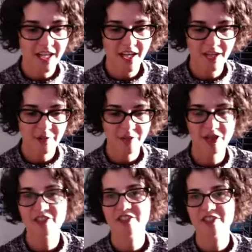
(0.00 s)

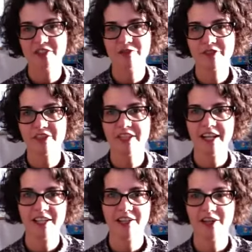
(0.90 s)
on your silver
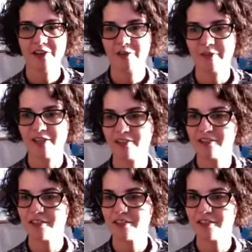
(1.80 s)
and other metals.